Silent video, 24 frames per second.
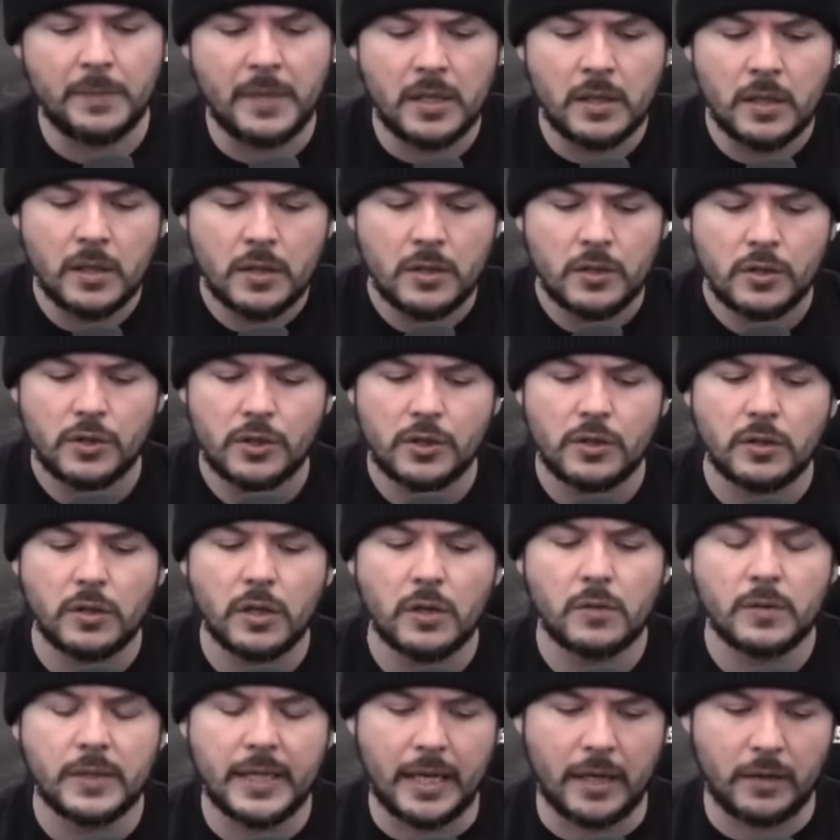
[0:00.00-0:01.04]
Let me
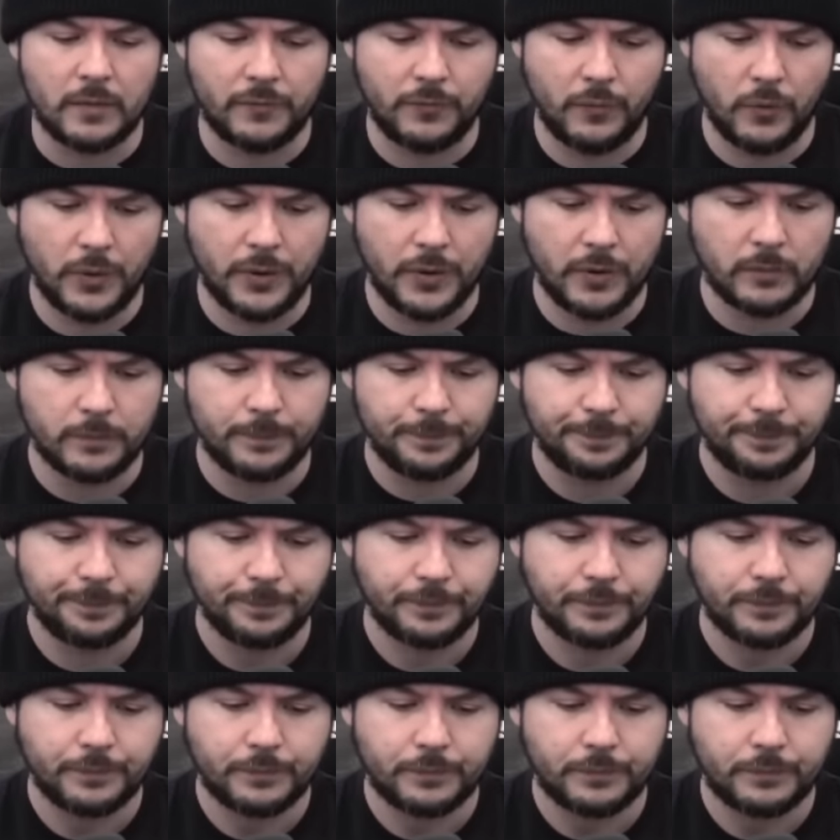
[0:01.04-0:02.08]
slow down for you.
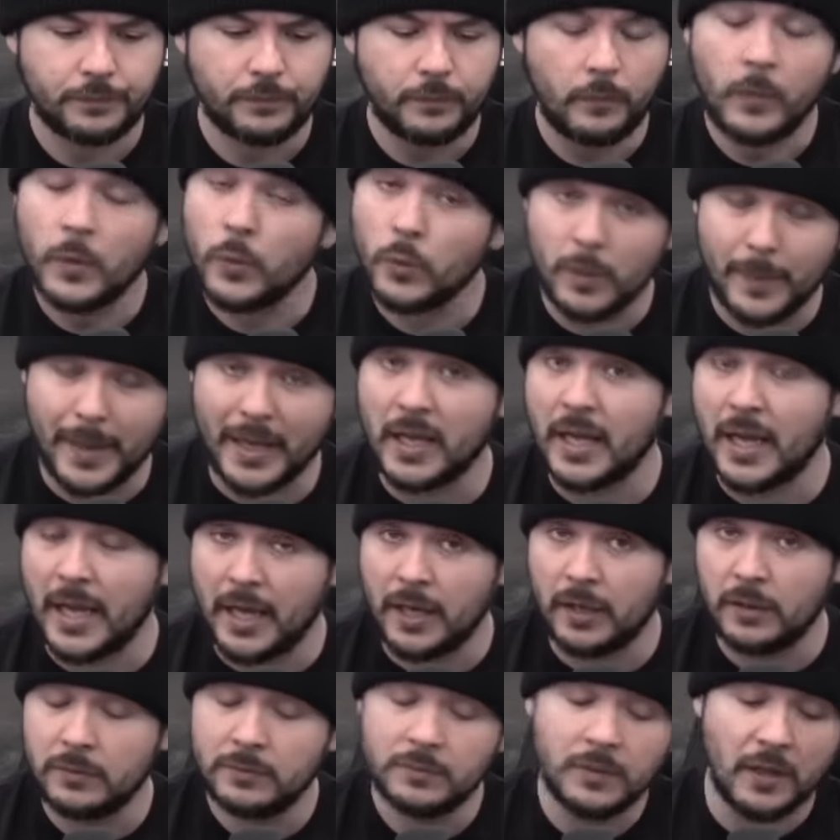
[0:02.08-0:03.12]
Rebecca
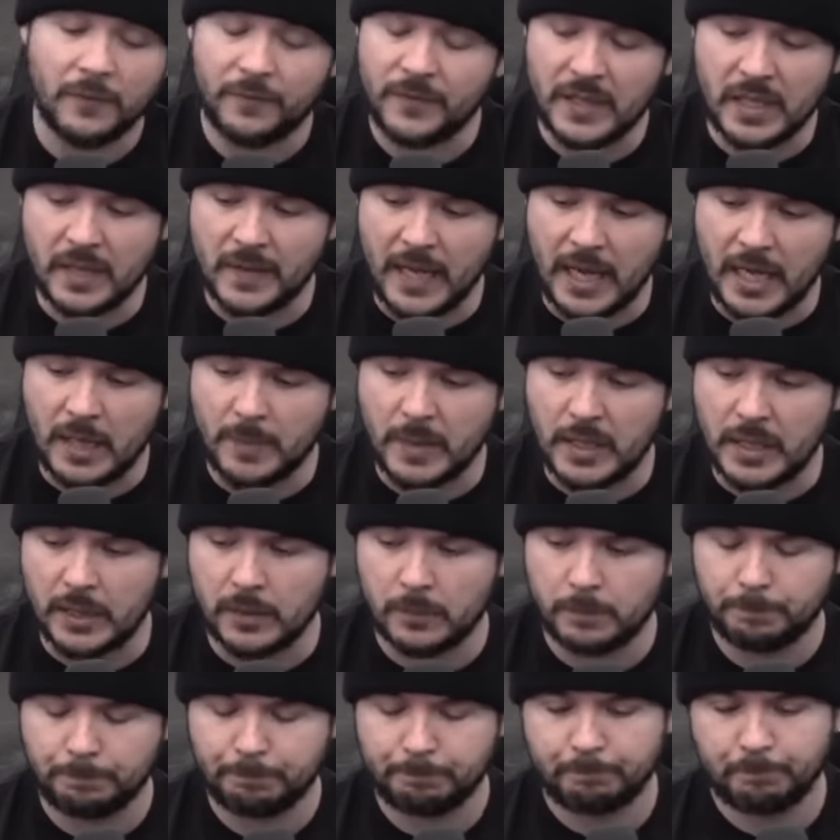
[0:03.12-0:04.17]
Hale via the AP.